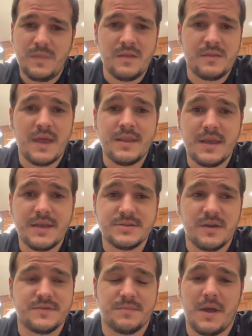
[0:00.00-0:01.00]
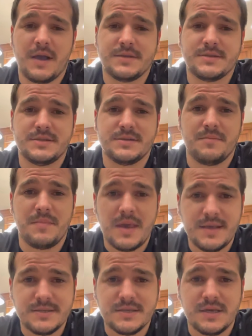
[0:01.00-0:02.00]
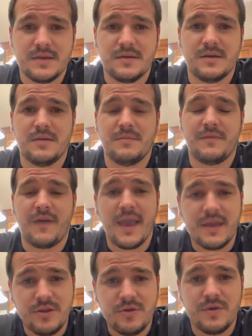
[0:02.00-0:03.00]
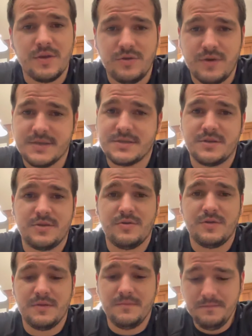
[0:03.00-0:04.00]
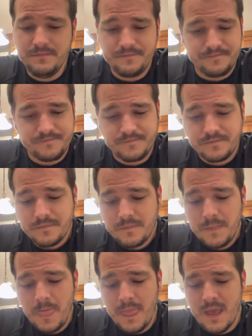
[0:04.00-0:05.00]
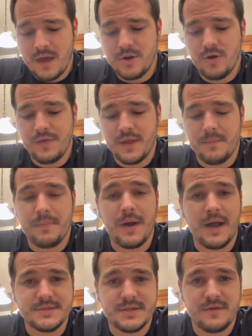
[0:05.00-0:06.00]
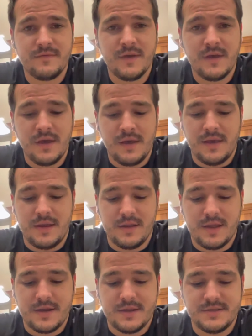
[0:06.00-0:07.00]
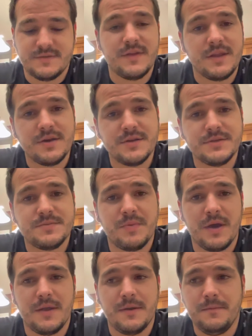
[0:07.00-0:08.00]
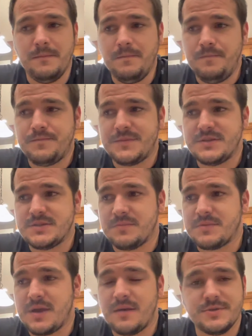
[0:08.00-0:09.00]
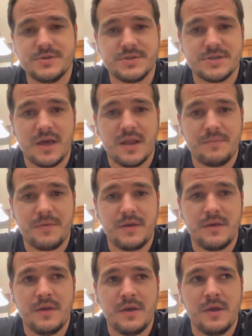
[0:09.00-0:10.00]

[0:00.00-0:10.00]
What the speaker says: 10 days off Suboxone is amazing. If I can do it, you guys can do it. I know that I'm positive in a lot of these videos, but sometimes you just got to be